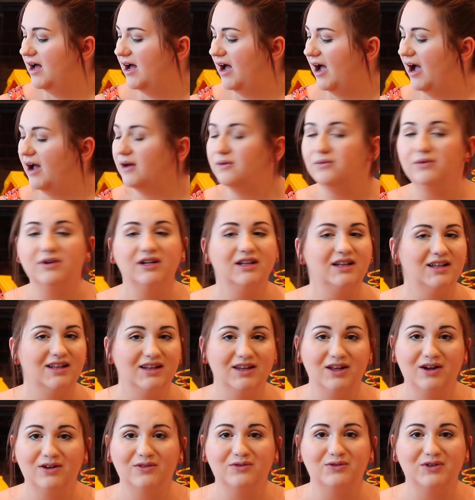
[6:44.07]
I really
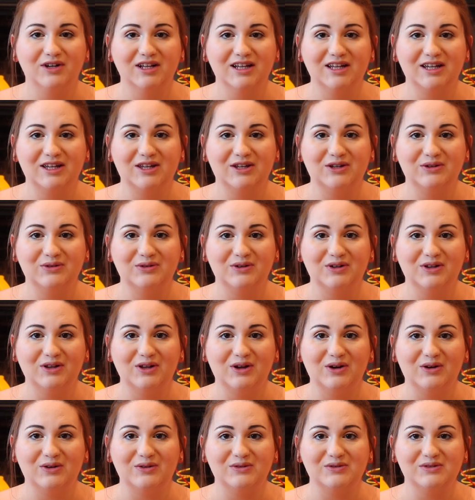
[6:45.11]
love really cute
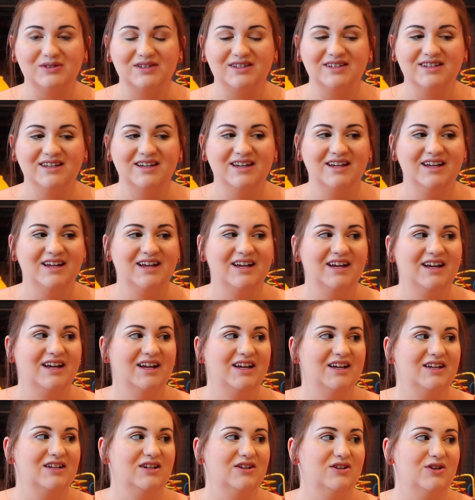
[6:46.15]
clothes,
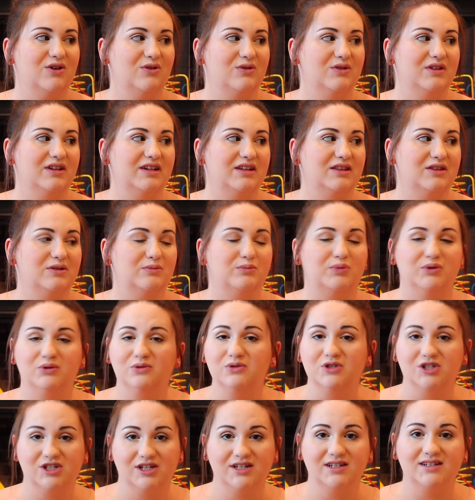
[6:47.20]
you know, like the
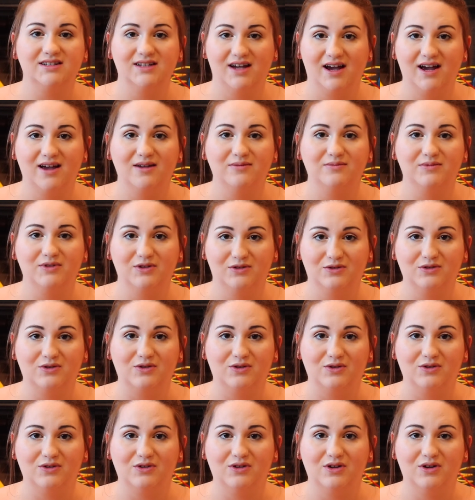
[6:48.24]
bougie type little
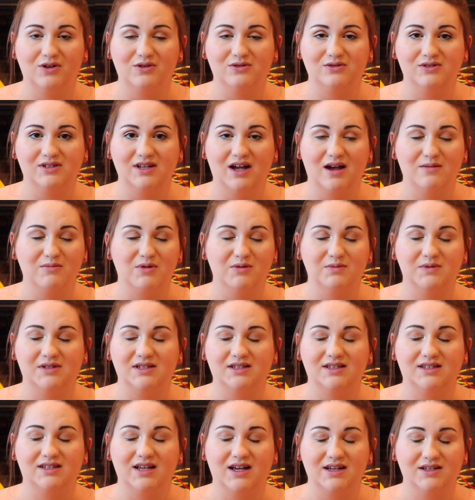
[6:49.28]
girl clothes I'm
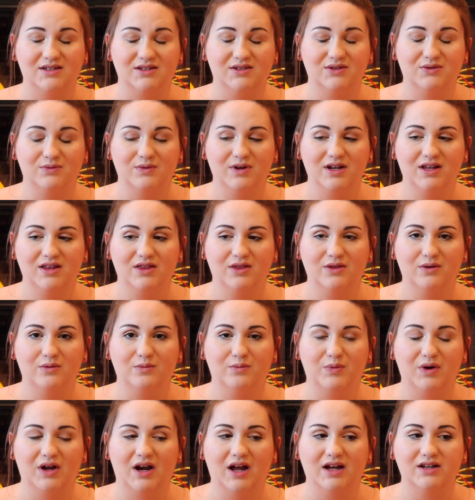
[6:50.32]
obsessed with,
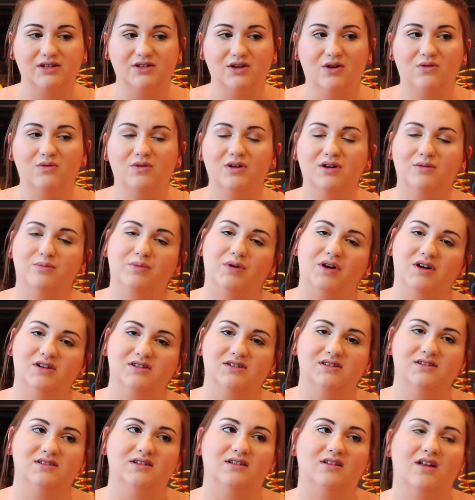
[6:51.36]
but I don't want to
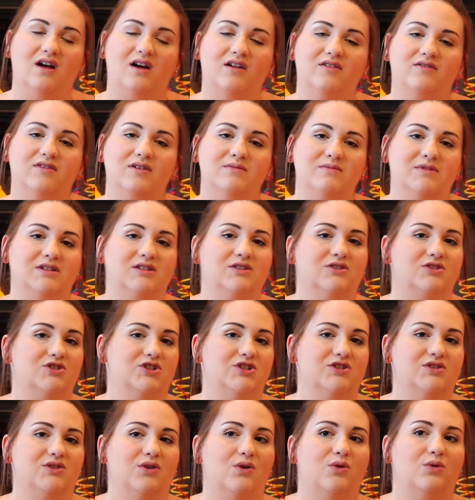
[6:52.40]
purchase a lot of them until
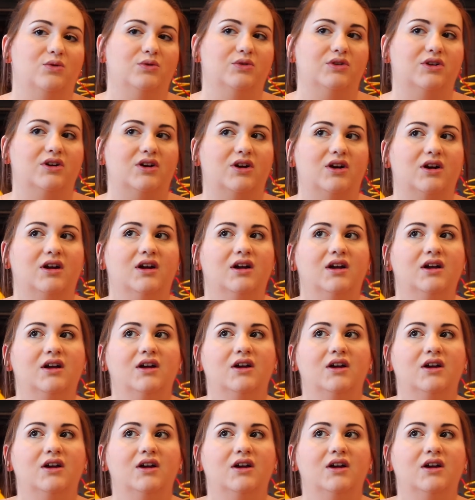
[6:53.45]
she's older,